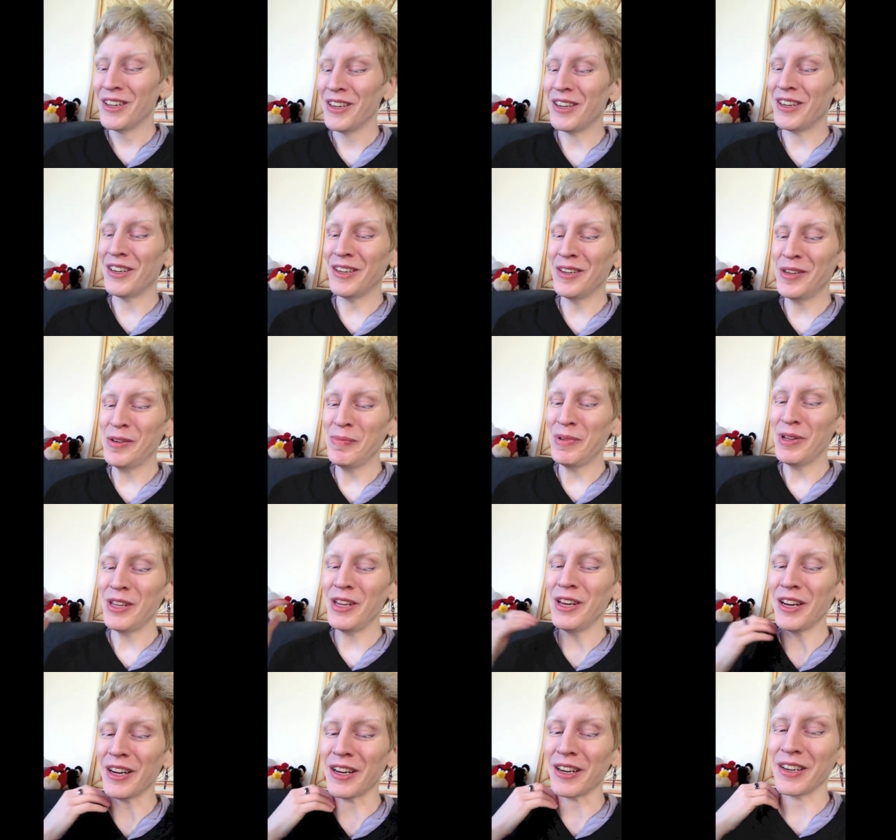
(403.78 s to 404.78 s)
um,
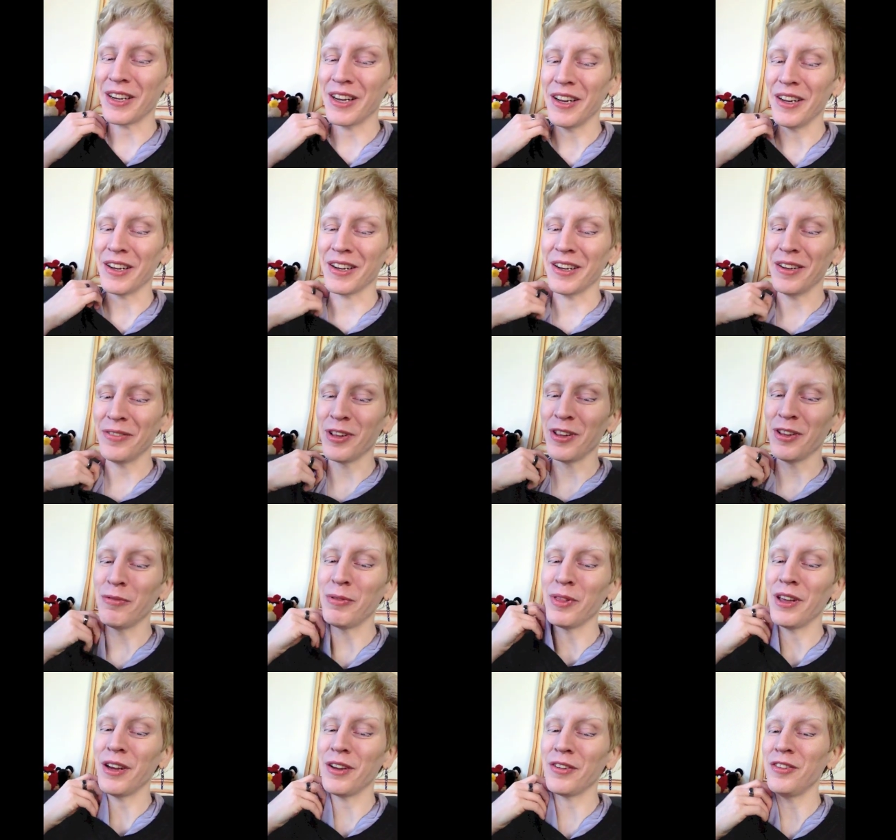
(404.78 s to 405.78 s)
yeah, I, I, have to live
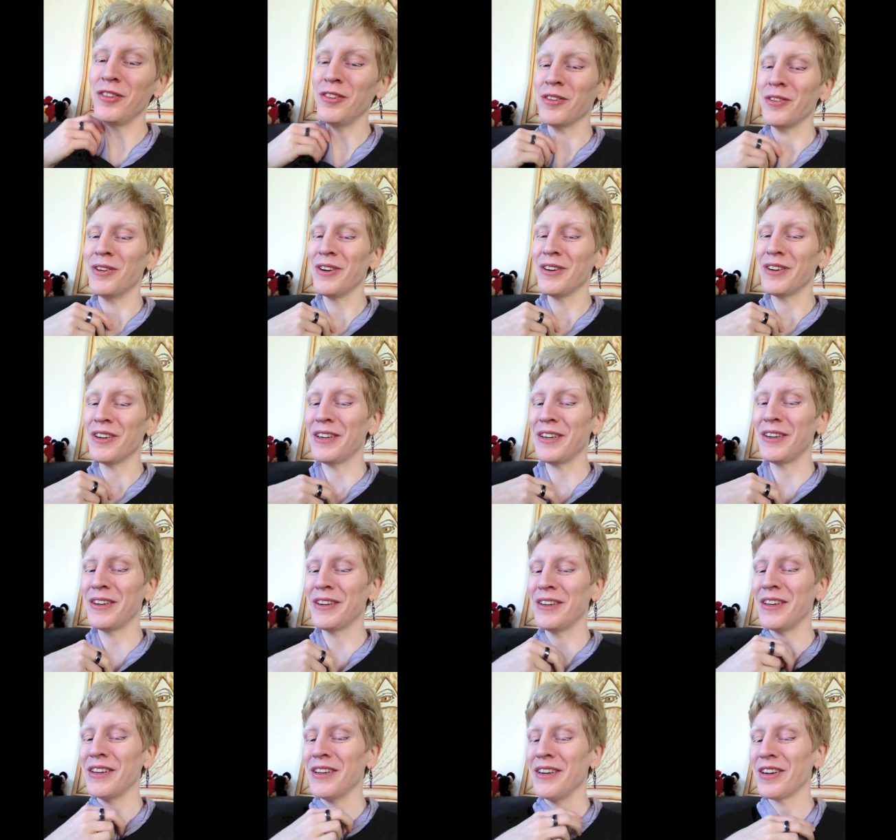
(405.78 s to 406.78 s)
with that too.
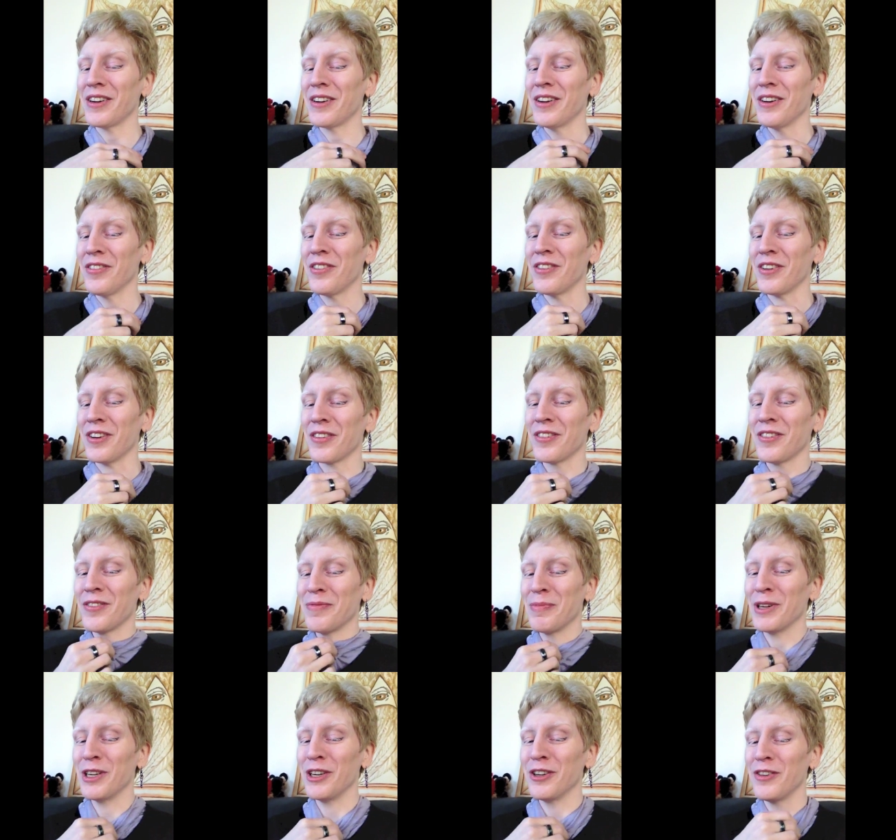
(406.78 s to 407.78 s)
Uh, and it kind of sucks.
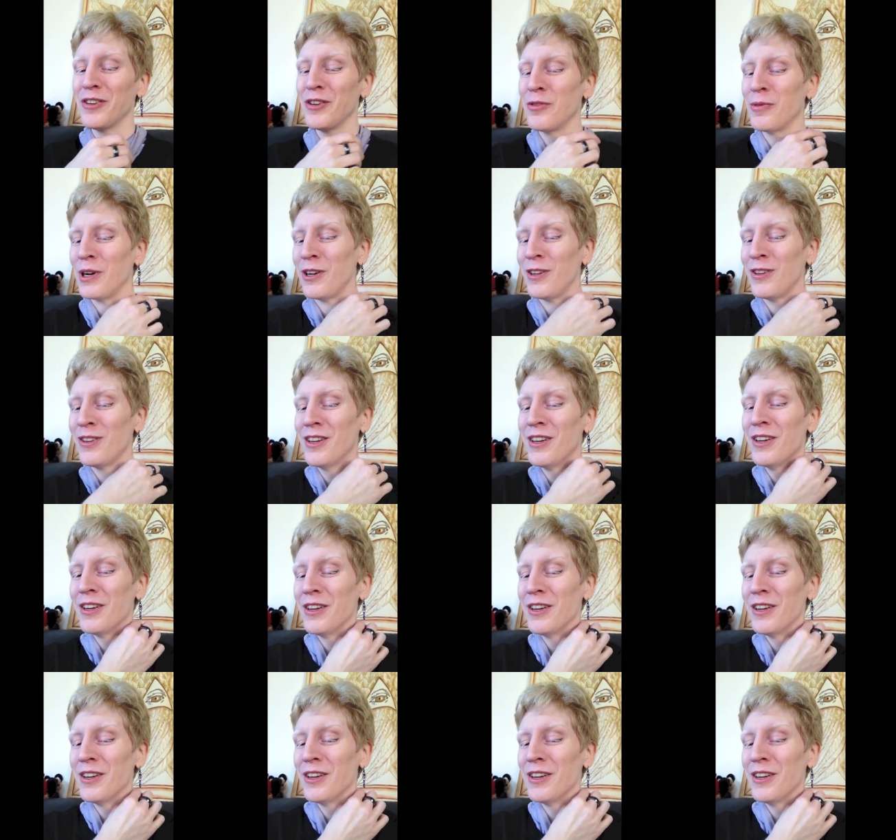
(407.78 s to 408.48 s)
But, oh well.